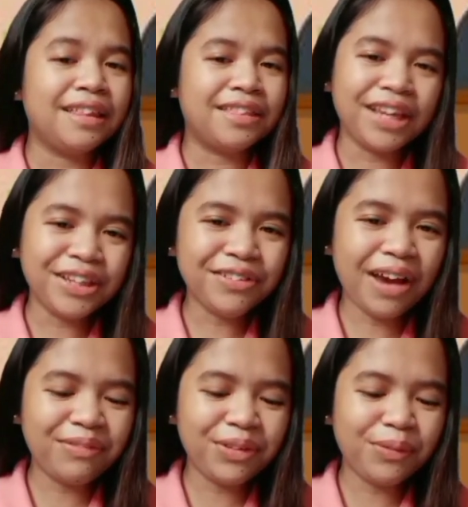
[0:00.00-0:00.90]
Thank you
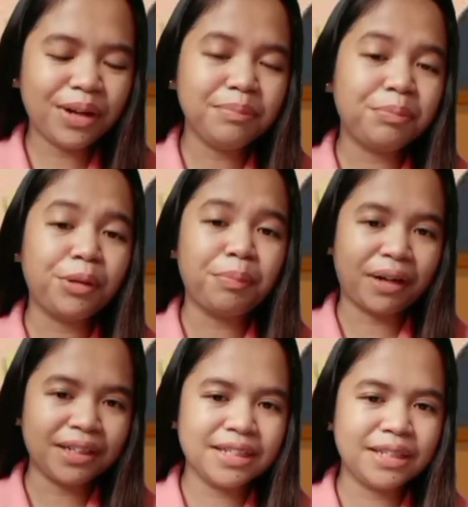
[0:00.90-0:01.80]
everyone for
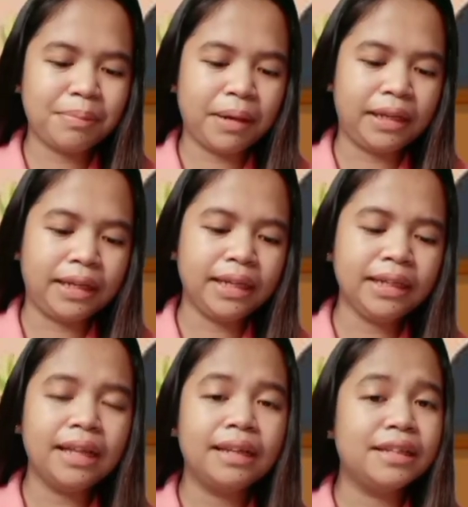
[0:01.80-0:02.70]
participating.
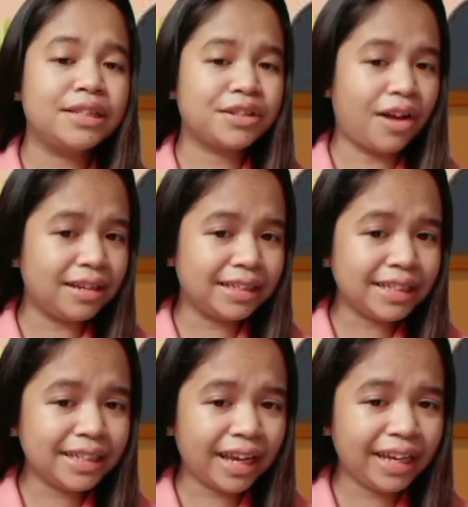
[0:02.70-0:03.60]
Let's call it a
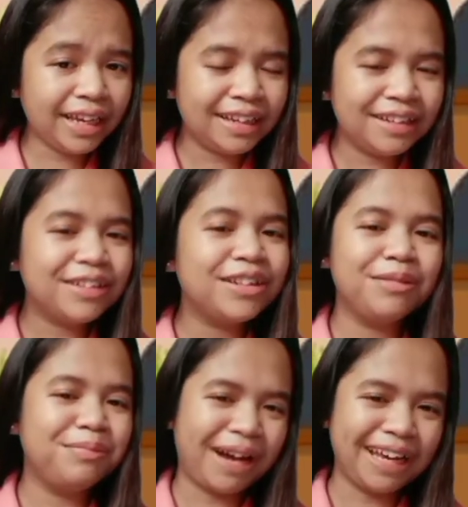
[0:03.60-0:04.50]
day.
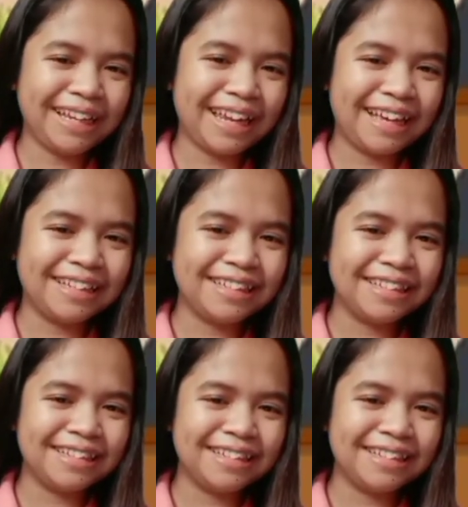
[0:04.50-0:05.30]
Goodbye, class.